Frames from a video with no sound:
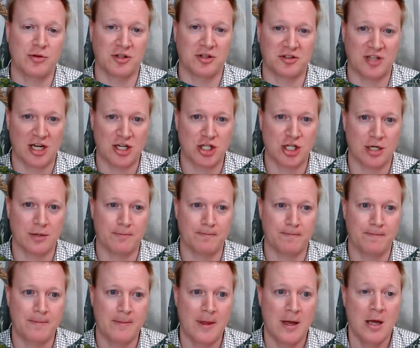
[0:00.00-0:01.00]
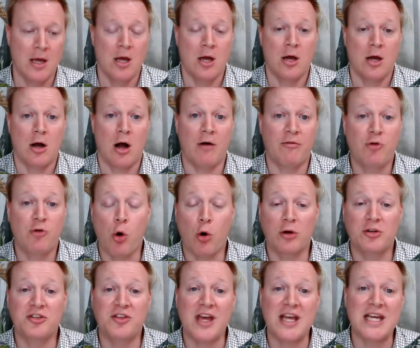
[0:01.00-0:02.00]
session. Of course,
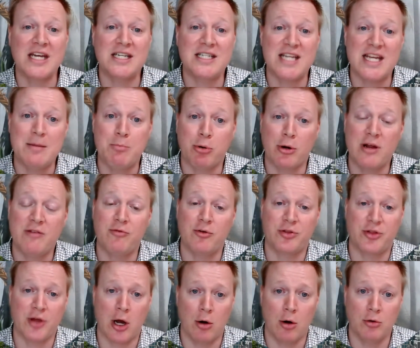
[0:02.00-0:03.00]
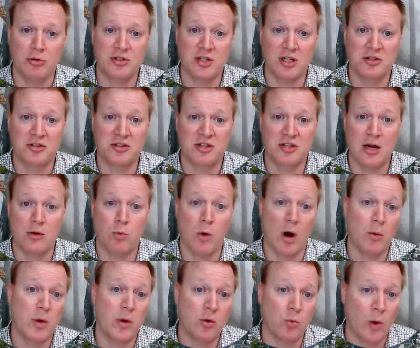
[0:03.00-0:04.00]
they can debrief with the host and say what
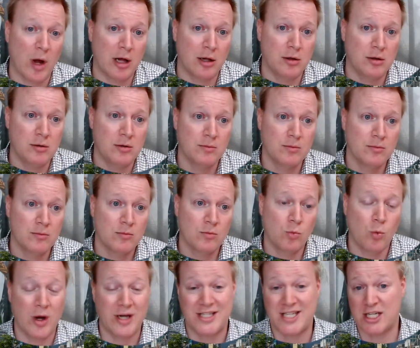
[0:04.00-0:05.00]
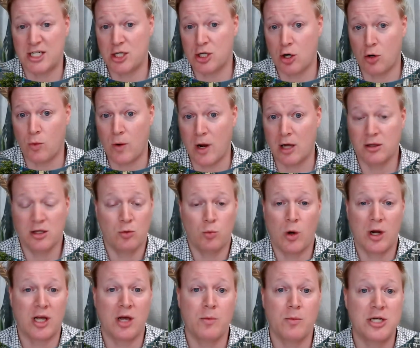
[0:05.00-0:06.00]
went well, what didn't go well, and what
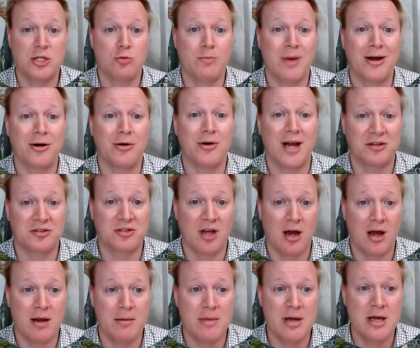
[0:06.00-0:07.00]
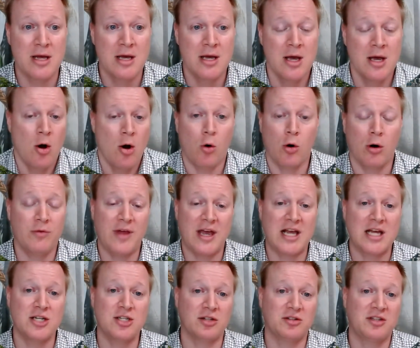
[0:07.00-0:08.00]
can we do better next time. Or they
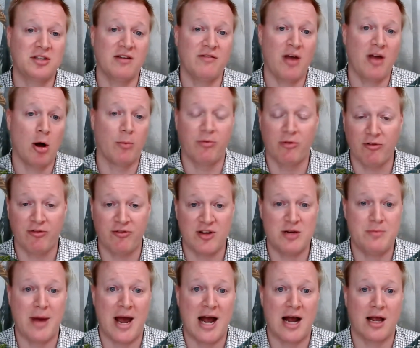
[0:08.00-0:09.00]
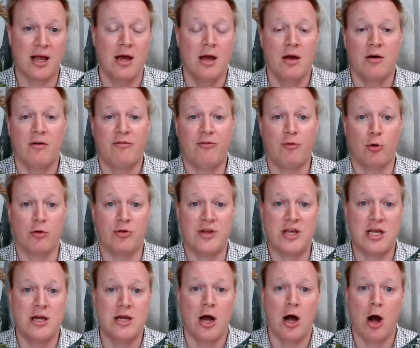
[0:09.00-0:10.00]
can just give helpful feedback for
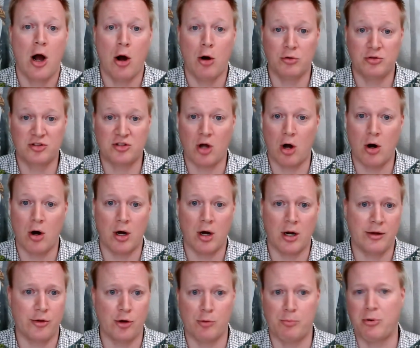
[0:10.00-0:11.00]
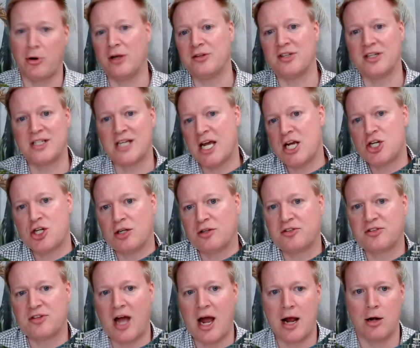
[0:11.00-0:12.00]
the host on their presentation
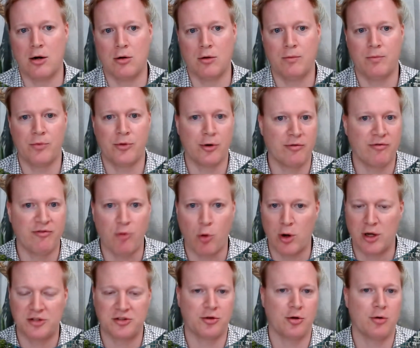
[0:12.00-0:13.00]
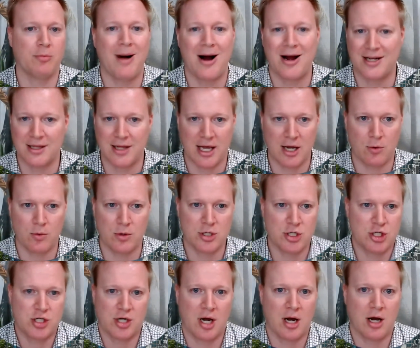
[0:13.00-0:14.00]
style, their voice, their body
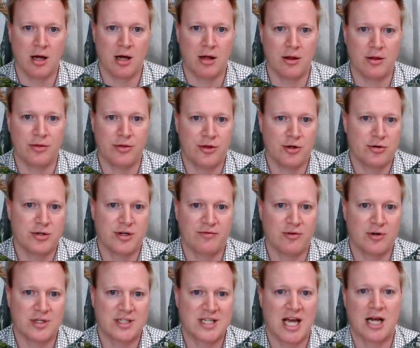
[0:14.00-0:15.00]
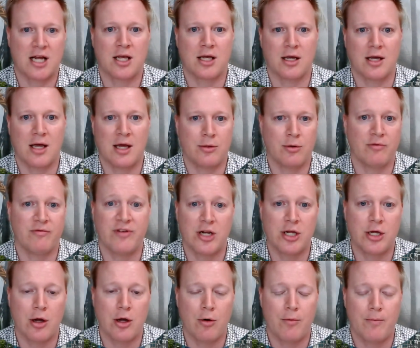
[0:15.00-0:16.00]
language, their different tech, and their
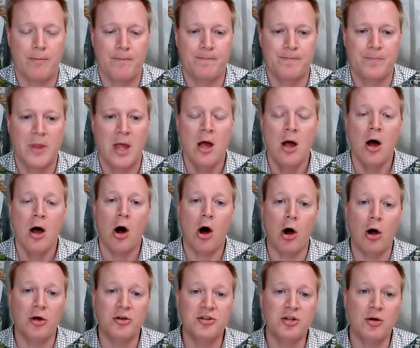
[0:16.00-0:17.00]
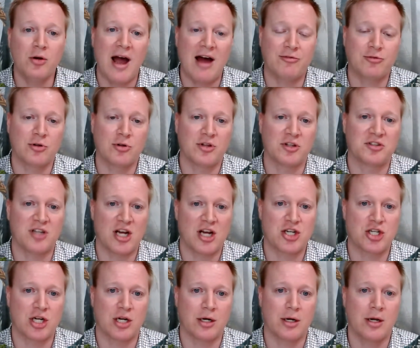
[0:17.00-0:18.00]
video. Also after the
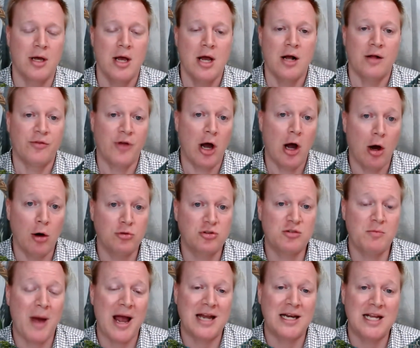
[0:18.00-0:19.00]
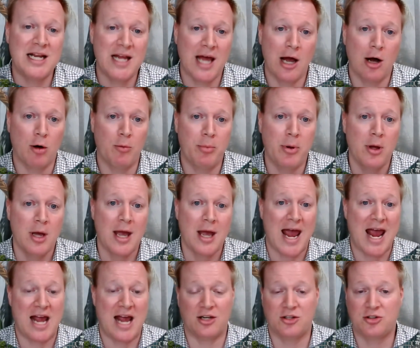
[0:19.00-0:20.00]
session, the host might need help
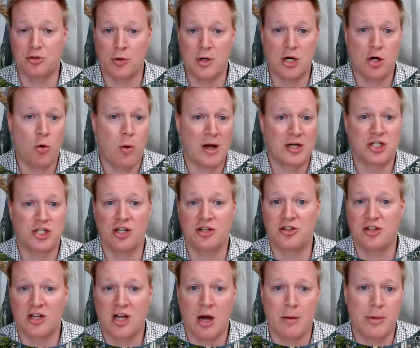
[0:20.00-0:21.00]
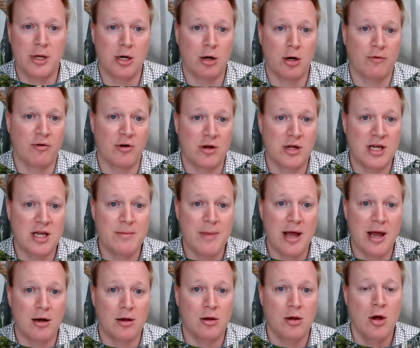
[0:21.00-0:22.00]
answering questions that come in over
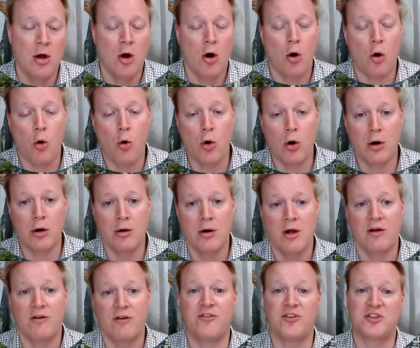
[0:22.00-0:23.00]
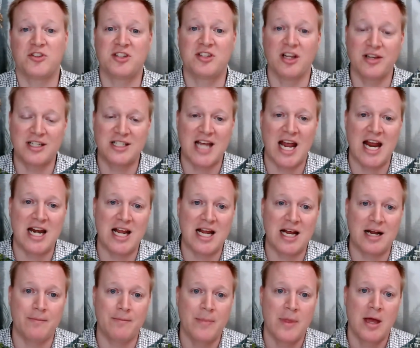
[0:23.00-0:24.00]
email or
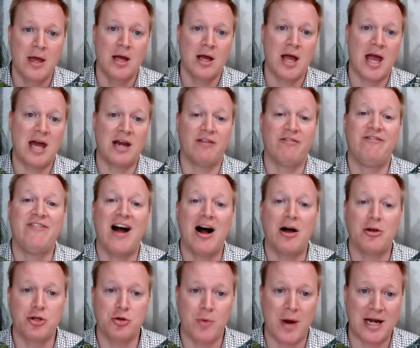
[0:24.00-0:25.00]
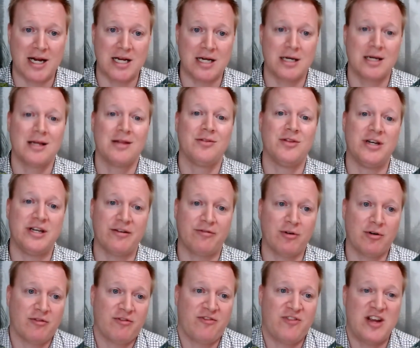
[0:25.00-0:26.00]
facilitating and evaluating the different
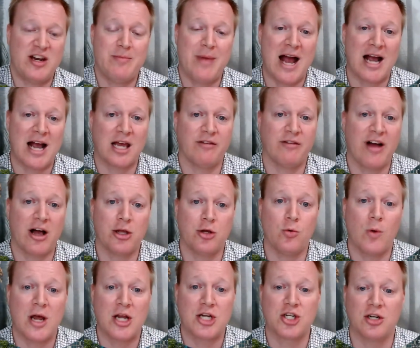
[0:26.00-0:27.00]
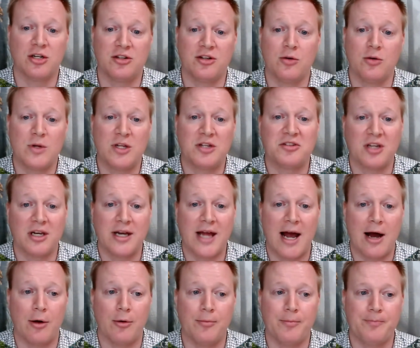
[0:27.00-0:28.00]
feedback and evaluations that we send
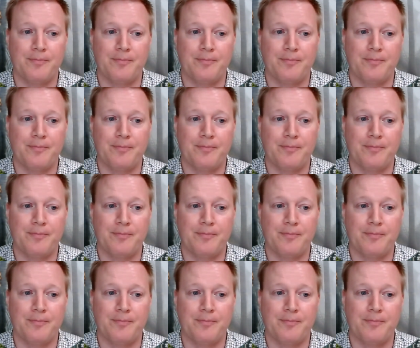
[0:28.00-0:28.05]
out.